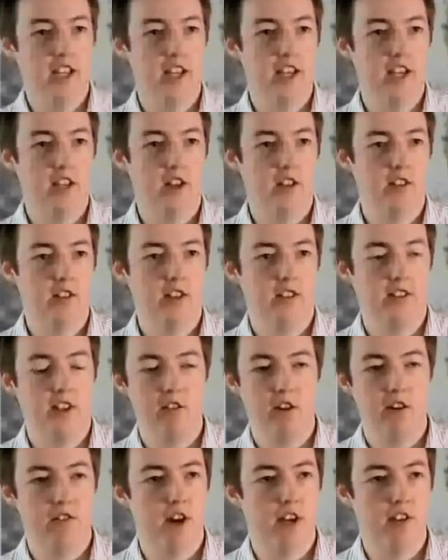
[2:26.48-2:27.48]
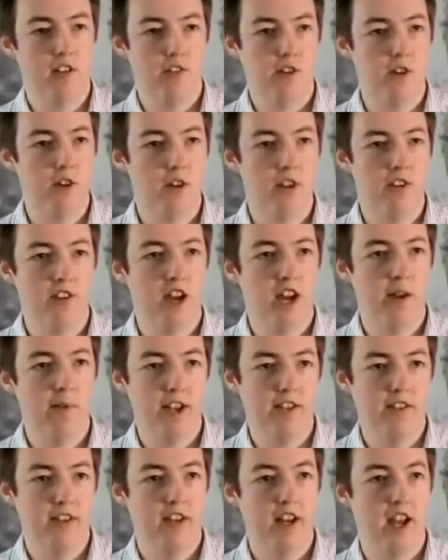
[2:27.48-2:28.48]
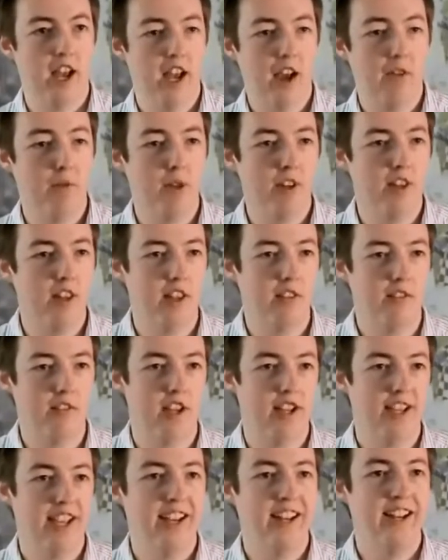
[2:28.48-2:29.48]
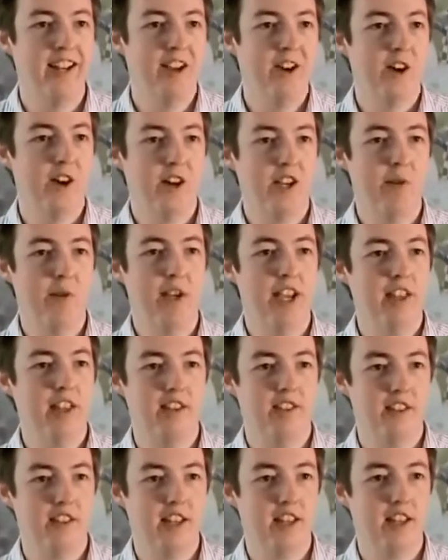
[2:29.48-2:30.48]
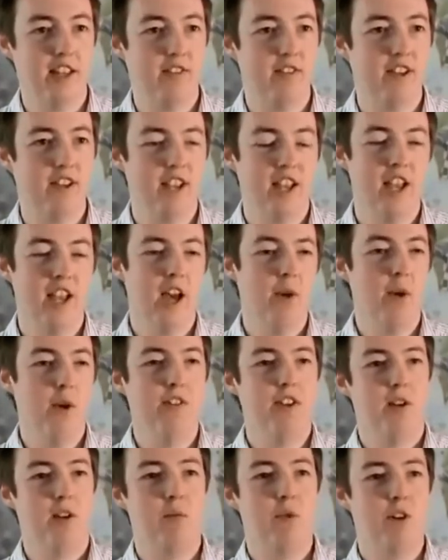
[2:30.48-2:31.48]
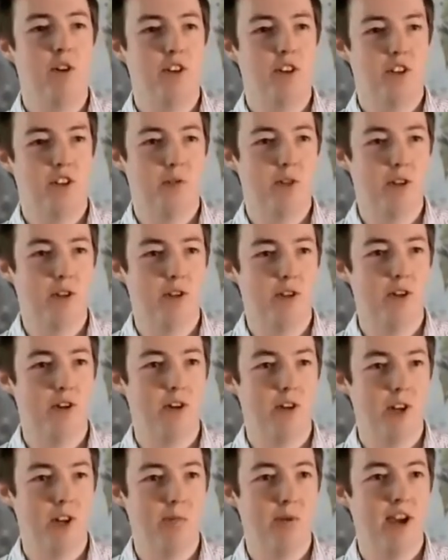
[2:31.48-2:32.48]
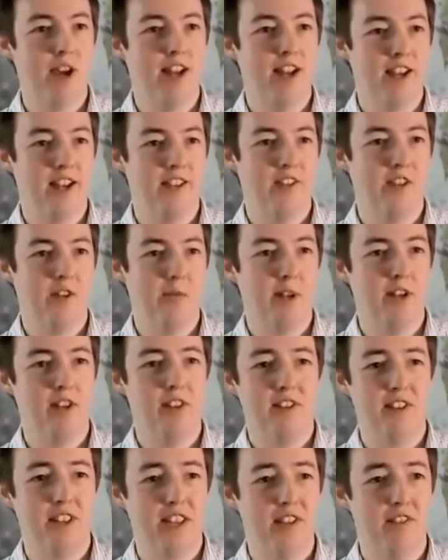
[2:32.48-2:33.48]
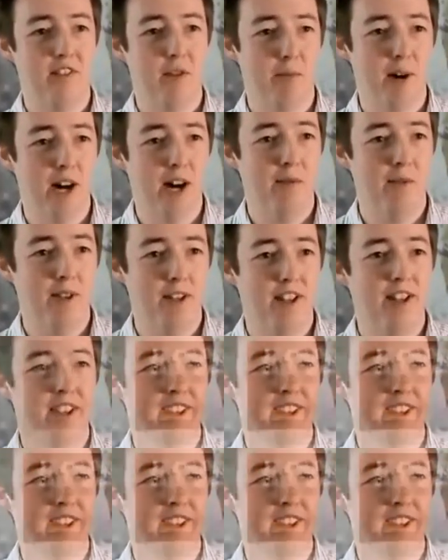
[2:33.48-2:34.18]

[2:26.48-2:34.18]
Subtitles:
You hear contact centre advisors all the time asking, have we T-Leafed that yet? Or can we get this T-Leafed? We even had one customer who called up and asked to speak to the T-Leaf department